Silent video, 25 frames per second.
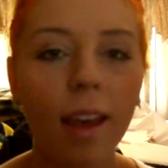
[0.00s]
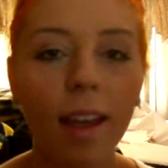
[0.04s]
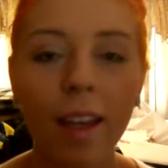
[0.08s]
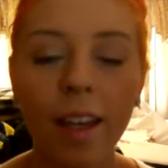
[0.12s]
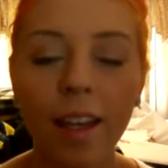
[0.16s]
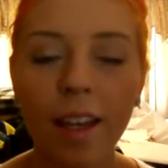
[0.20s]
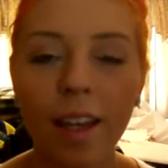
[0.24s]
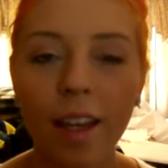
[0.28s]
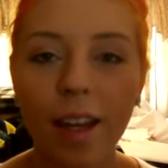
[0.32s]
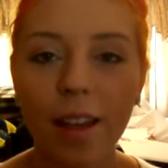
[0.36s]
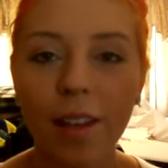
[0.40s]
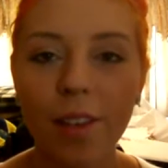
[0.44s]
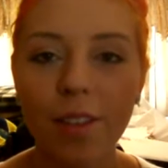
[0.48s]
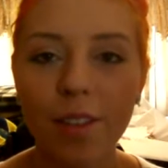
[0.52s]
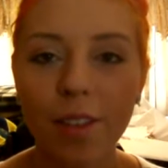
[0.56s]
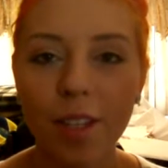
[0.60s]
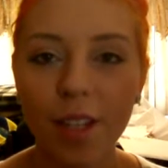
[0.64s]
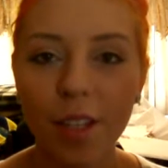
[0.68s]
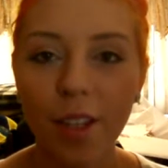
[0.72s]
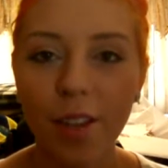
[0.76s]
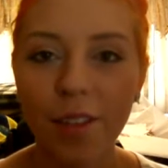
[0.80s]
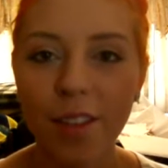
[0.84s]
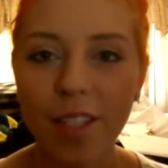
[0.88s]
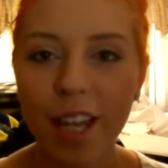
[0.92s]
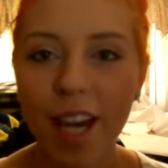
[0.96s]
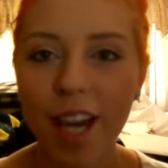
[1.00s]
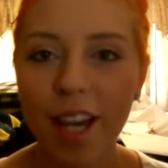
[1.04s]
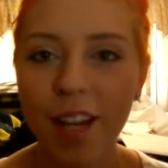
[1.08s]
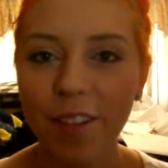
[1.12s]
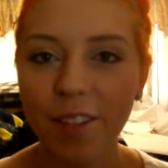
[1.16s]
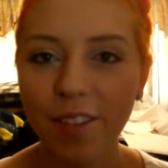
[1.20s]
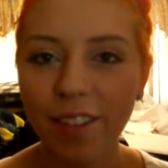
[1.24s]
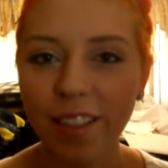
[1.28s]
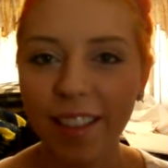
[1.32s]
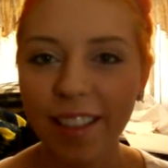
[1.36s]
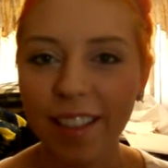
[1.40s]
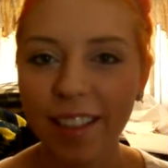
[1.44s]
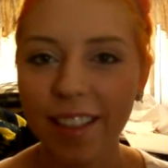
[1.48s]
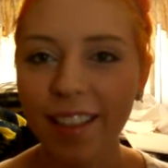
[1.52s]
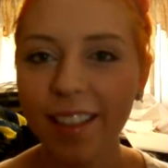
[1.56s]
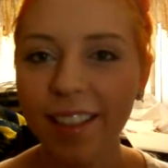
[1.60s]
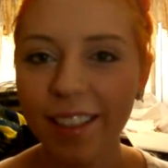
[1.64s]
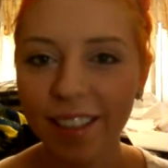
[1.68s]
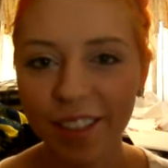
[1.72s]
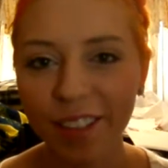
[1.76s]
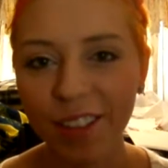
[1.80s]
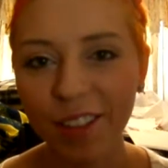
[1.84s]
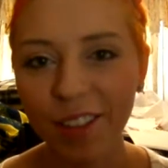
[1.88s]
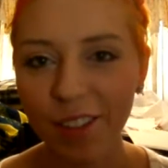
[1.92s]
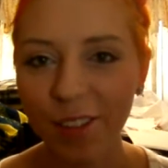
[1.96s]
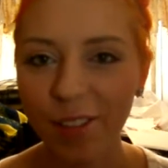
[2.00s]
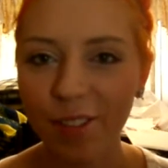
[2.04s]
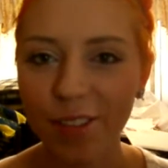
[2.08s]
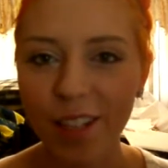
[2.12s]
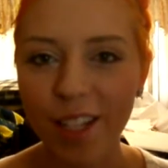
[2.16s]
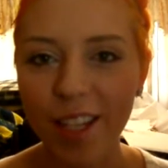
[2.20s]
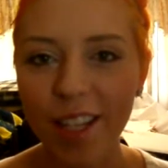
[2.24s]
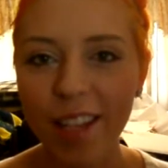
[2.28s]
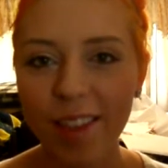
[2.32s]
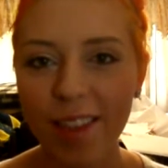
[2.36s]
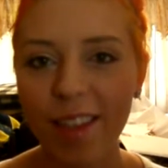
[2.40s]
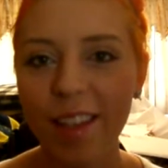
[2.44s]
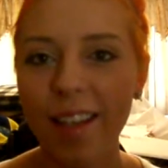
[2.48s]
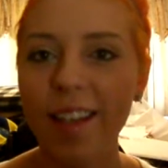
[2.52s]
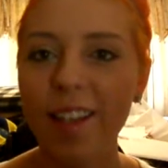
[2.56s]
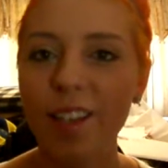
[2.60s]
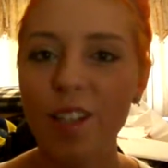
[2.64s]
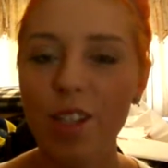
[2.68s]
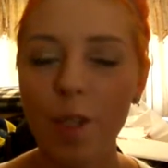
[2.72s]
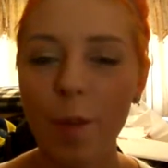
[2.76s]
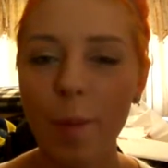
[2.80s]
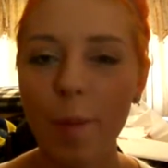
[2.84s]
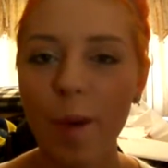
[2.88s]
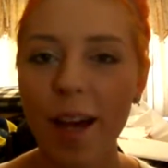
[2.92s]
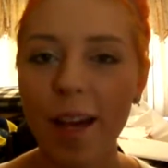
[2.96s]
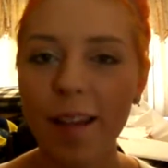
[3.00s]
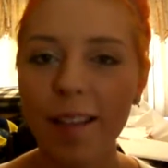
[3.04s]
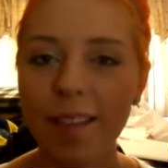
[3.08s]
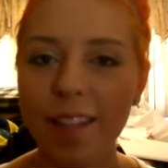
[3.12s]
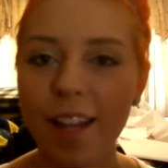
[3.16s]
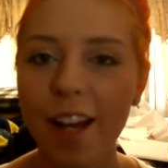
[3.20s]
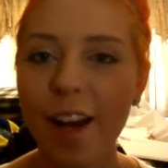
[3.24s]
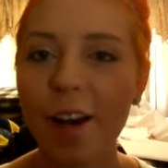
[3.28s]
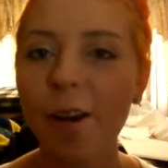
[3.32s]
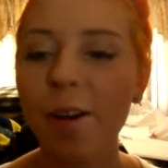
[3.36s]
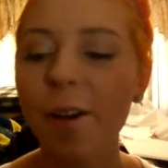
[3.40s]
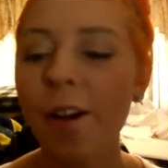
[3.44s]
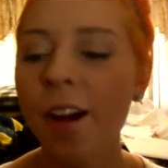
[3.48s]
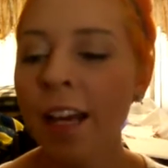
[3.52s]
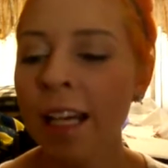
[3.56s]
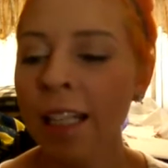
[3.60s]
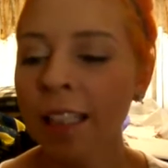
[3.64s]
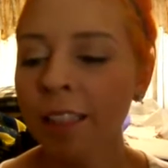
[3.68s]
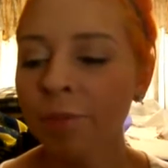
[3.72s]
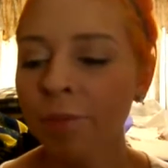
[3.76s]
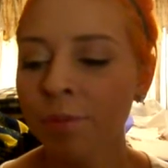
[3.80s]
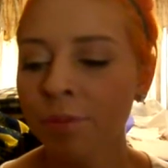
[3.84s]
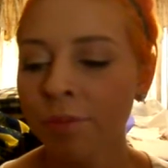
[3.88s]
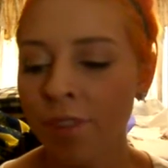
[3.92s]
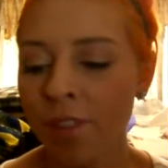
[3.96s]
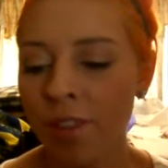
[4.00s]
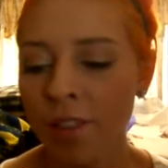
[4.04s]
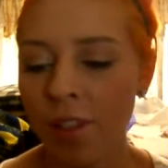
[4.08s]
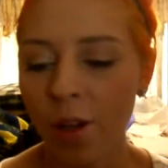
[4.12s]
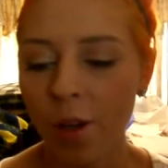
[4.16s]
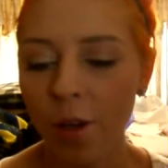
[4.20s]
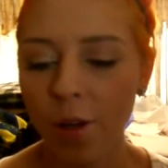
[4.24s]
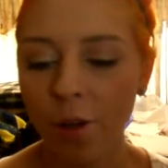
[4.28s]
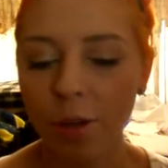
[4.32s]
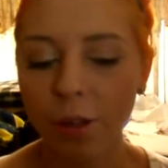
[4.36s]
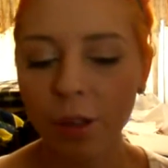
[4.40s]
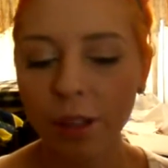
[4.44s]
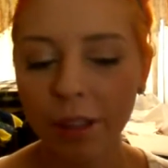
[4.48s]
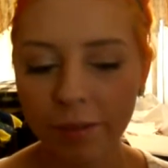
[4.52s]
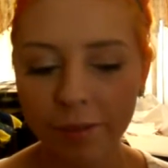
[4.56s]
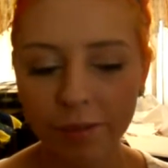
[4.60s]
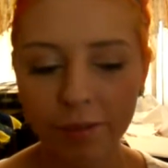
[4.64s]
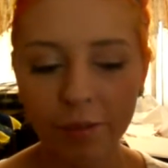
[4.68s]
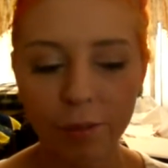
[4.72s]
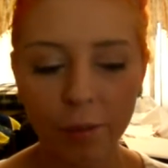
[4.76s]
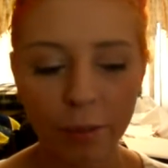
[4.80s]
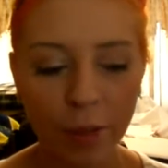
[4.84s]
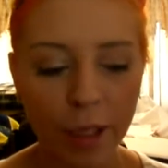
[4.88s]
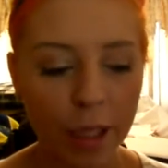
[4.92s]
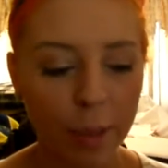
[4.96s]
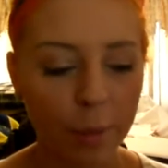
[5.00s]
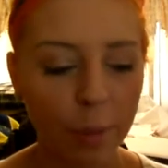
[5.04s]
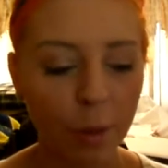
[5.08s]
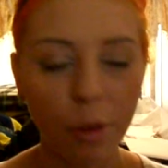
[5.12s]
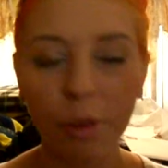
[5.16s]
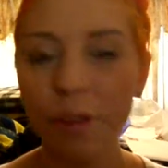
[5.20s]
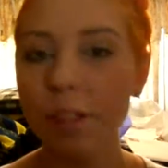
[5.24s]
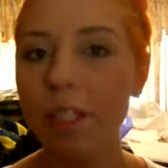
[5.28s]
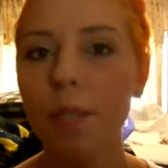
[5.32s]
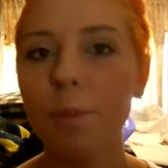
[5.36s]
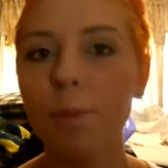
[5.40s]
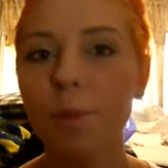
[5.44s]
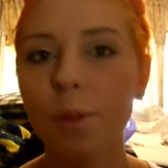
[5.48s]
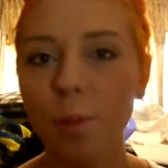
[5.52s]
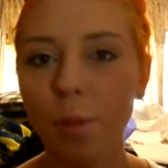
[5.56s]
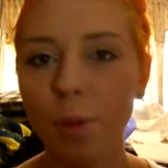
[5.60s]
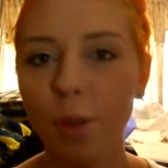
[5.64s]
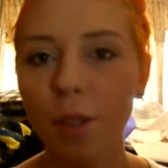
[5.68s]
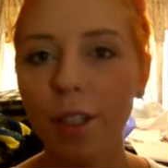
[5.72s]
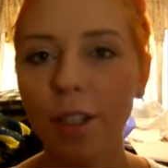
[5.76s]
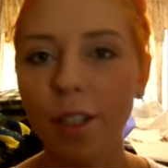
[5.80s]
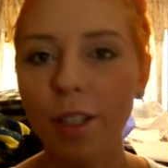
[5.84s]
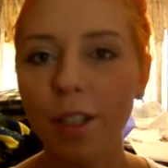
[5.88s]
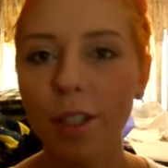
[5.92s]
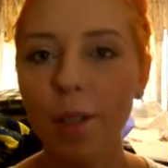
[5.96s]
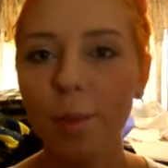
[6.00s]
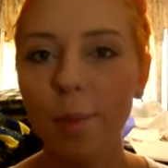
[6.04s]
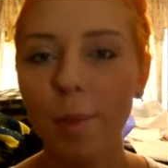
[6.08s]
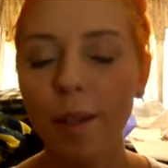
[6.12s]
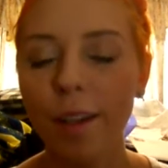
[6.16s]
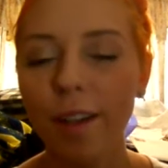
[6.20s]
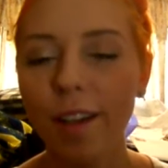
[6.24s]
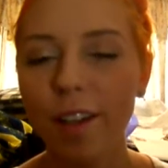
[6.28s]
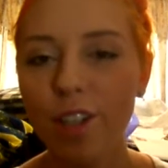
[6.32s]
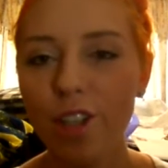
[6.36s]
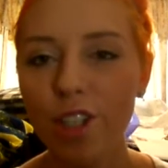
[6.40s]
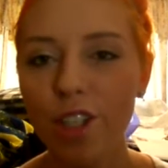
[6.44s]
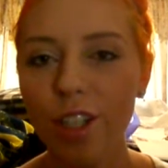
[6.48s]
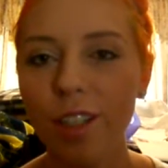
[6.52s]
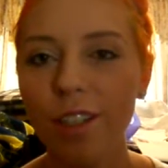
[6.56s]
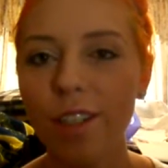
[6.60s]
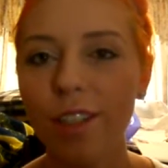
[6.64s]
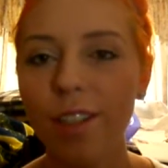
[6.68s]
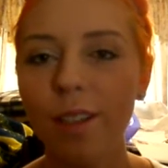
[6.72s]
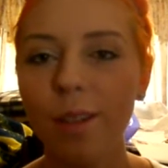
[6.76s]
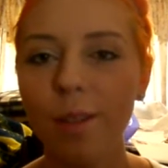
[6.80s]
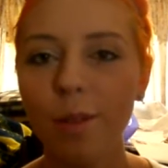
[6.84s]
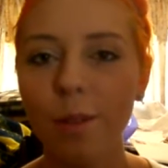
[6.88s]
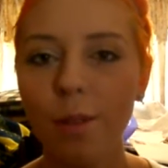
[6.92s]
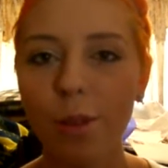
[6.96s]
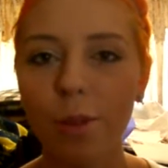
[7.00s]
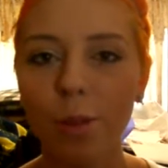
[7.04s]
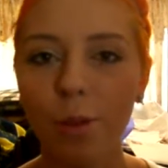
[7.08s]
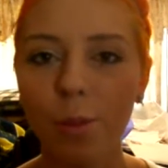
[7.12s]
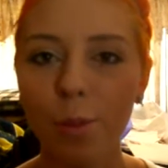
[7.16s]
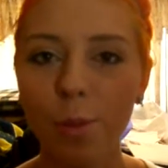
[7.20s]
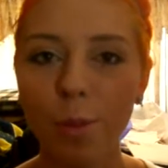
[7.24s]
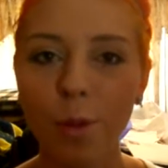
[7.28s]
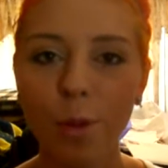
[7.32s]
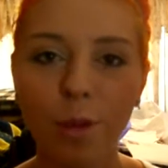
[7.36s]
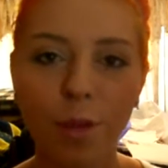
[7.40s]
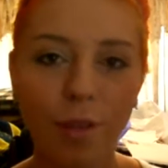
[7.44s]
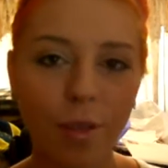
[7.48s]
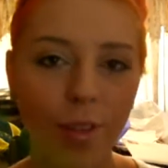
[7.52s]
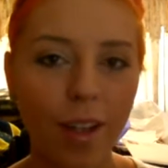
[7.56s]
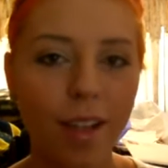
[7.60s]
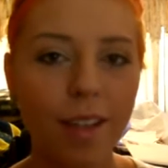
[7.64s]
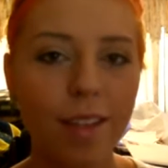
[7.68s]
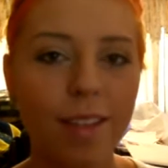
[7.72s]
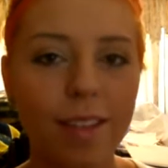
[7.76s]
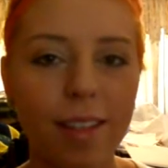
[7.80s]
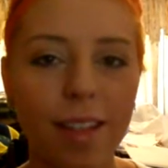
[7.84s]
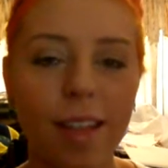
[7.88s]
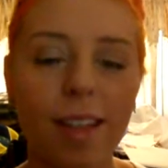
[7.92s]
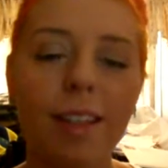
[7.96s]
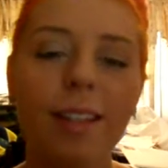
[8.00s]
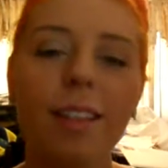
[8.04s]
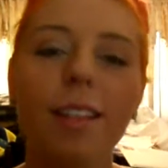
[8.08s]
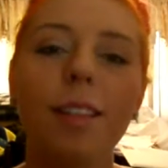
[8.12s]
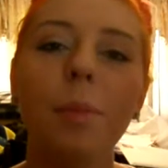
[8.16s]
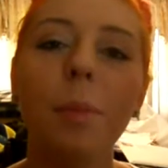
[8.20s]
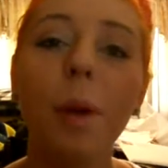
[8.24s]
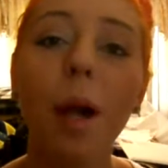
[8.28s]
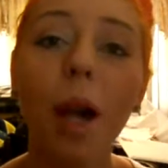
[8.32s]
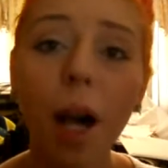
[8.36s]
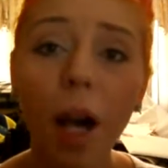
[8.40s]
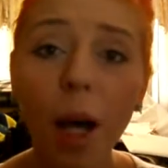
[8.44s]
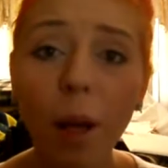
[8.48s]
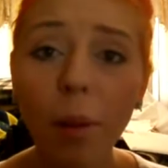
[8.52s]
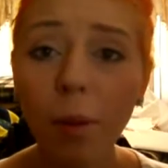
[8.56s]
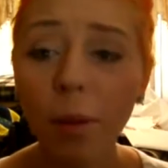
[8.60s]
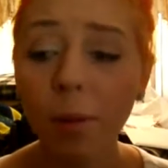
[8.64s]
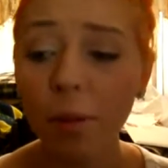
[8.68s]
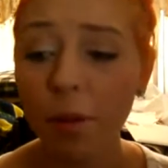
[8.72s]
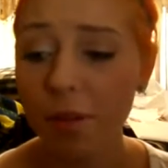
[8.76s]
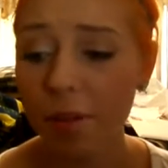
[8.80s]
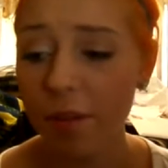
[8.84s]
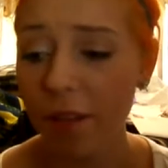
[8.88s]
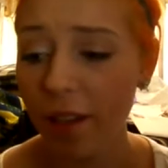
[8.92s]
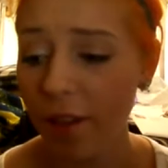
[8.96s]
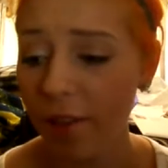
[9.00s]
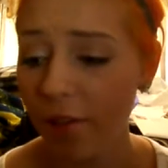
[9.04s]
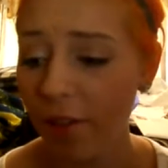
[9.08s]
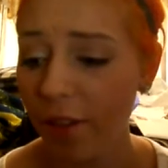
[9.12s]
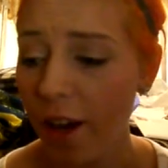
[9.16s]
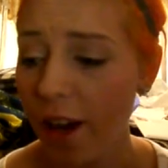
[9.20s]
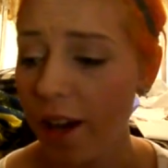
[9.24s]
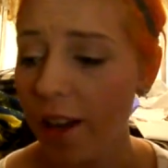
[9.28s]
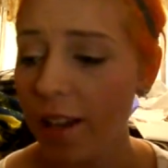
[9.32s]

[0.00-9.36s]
And so that was kind of like a little funny thing as she passed out. So we both tipped her pretty good because she had to go through both of us, and probably wasn't that fun.